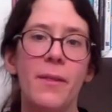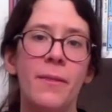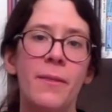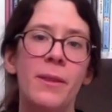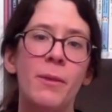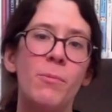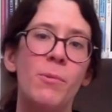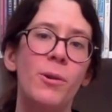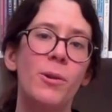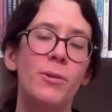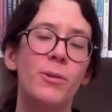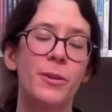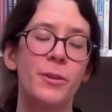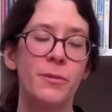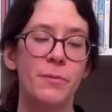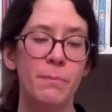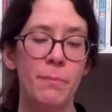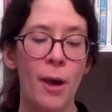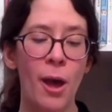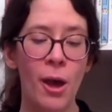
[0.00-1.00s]
the world of
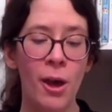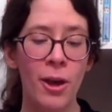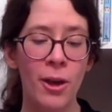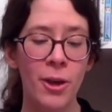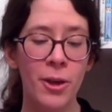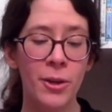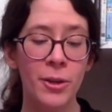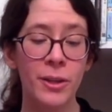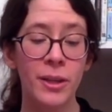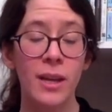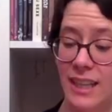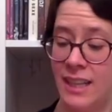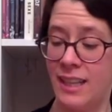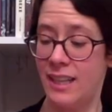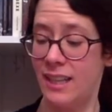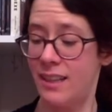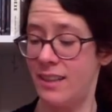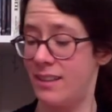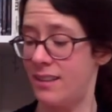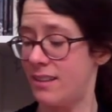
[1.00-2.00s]
Pern,
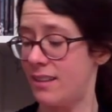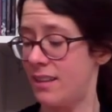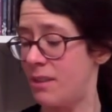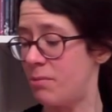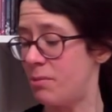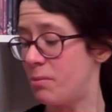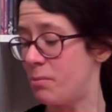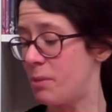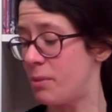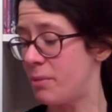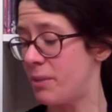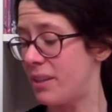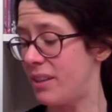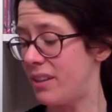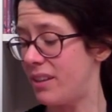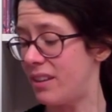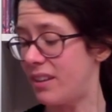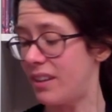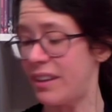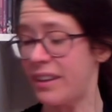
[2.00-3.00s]
and I will be
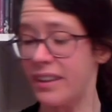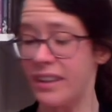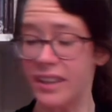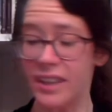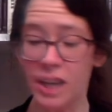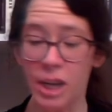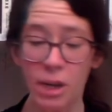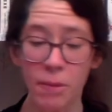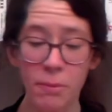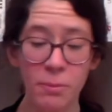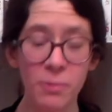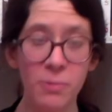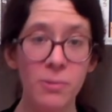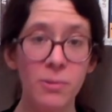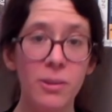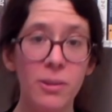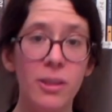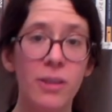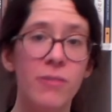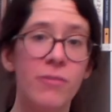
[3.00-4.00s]
reading a
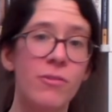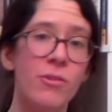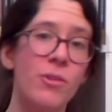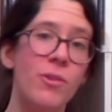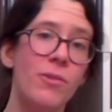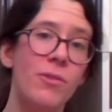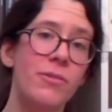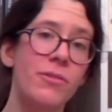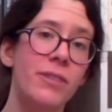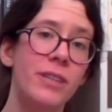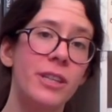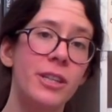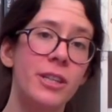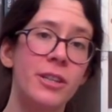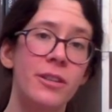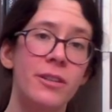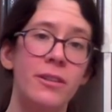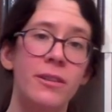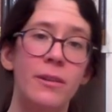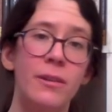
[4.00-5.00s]
couple of
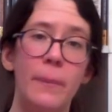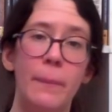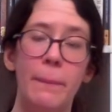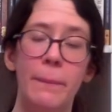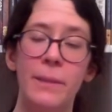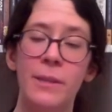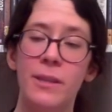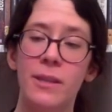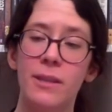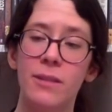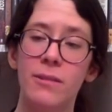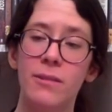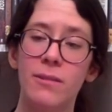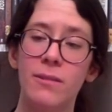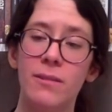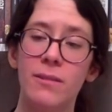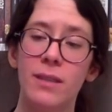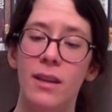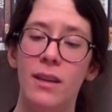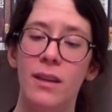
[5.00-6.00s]
non-fiction
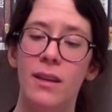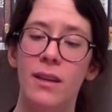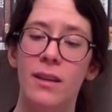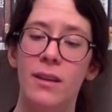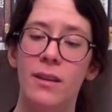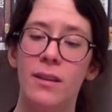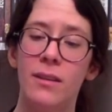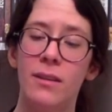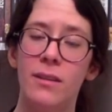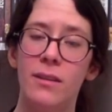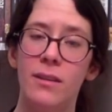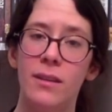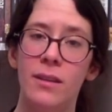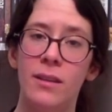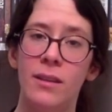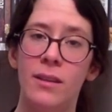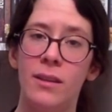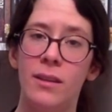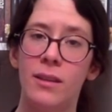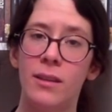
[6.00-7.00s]
titles and
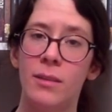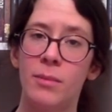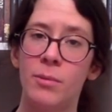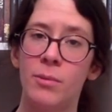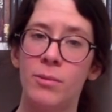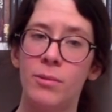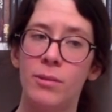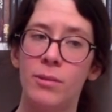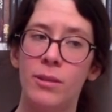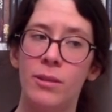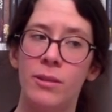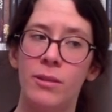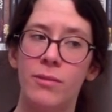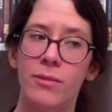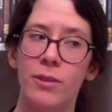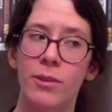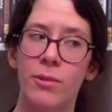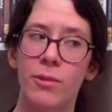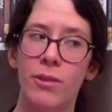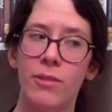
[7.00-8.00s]
a couple of
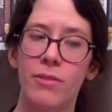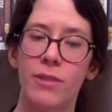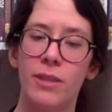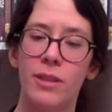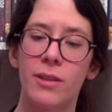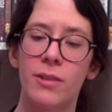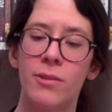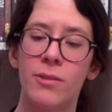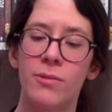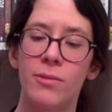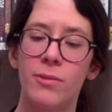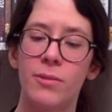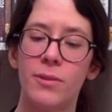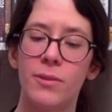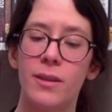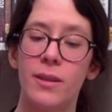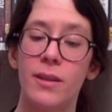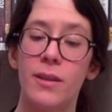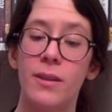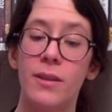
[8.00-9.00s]
graphic novels
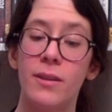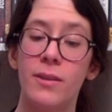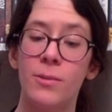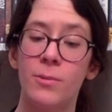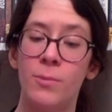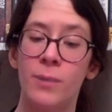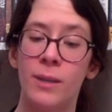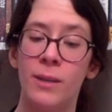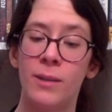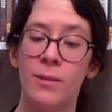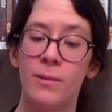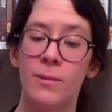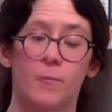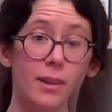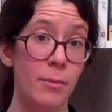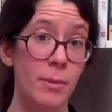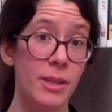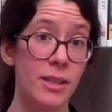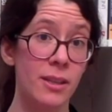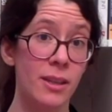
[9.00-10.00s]
as well.
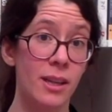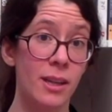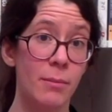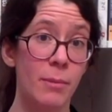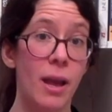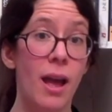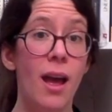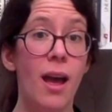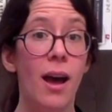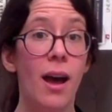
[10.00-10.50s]
In the meantime,